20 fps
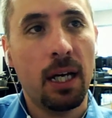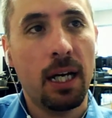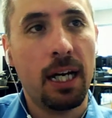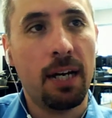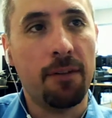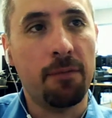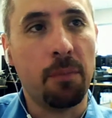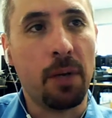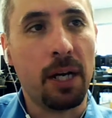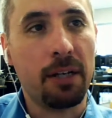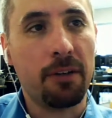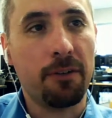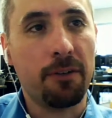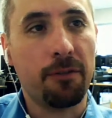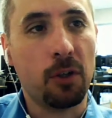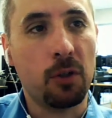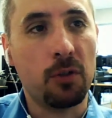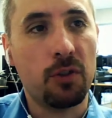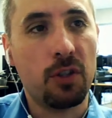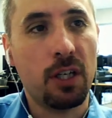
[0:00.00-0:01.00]
I have
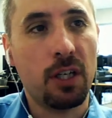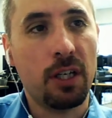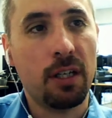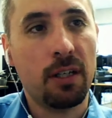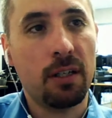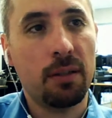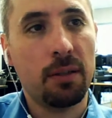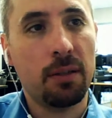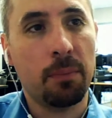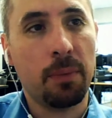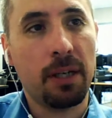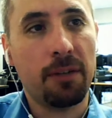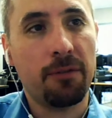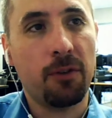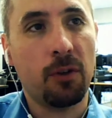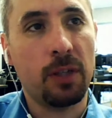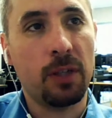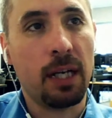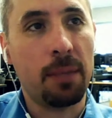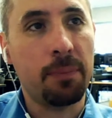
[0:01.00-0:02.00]
microphones here. The
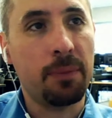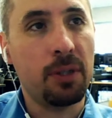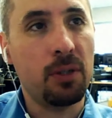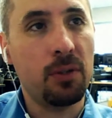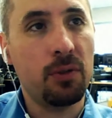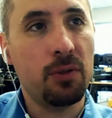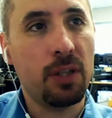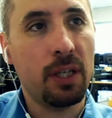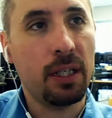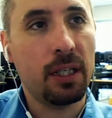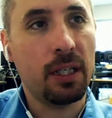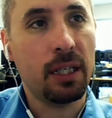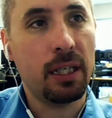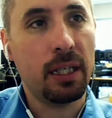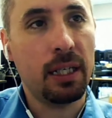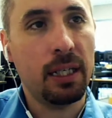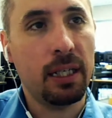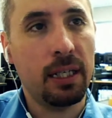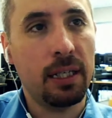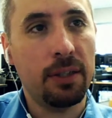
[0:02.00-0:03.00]
microphone I'm using
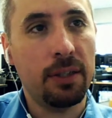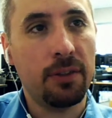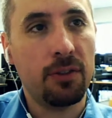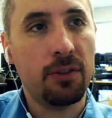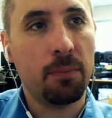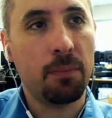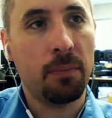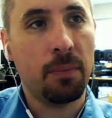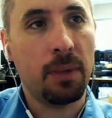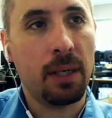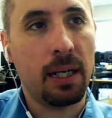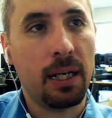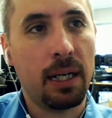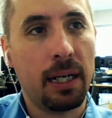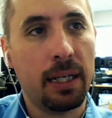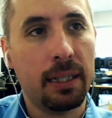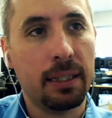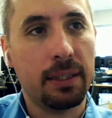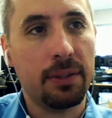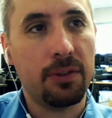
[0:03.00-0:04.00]
is
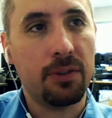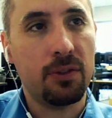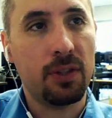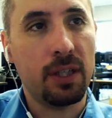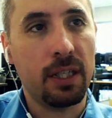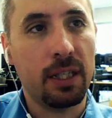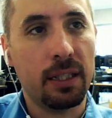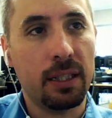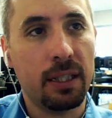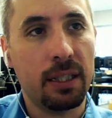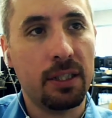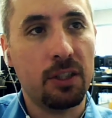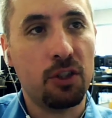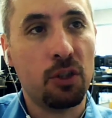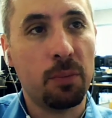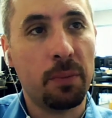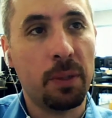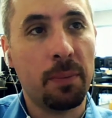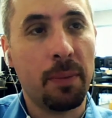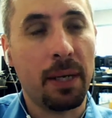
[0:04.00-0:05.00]
my, let's see, it
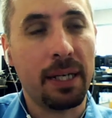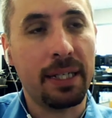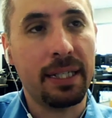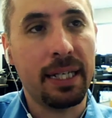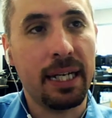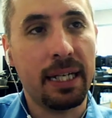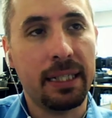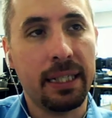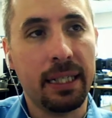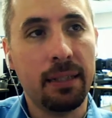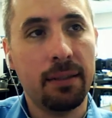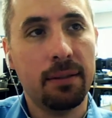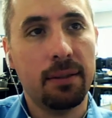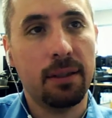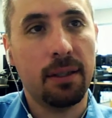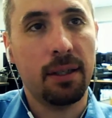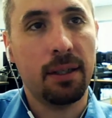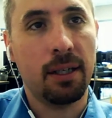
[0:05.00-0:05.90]
should be my Yeti.